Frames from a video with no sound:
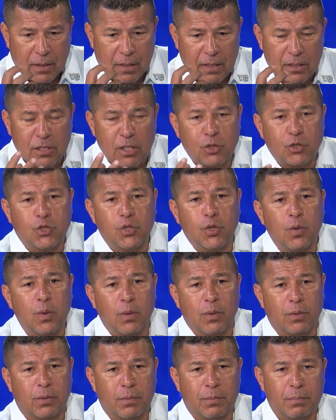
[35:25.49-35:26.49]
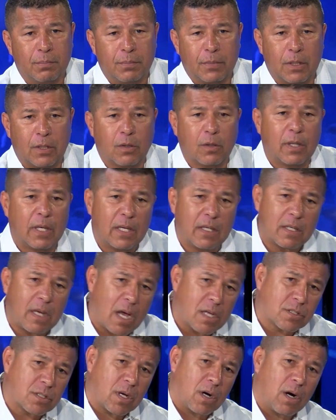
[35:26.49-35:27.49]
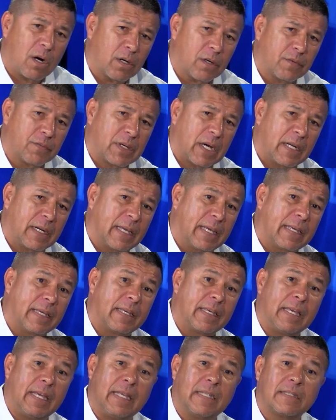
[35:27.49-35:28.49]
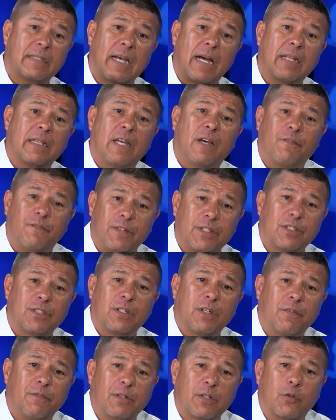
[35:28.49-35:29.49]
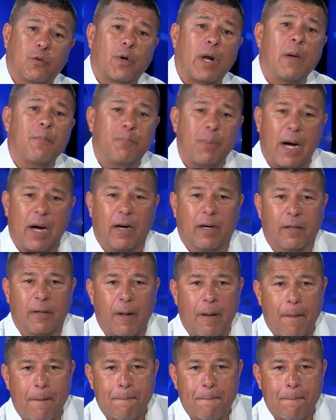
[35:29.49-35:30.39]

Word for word: he's a jewel you know he has the heart of god and he's got the vision of a grandpa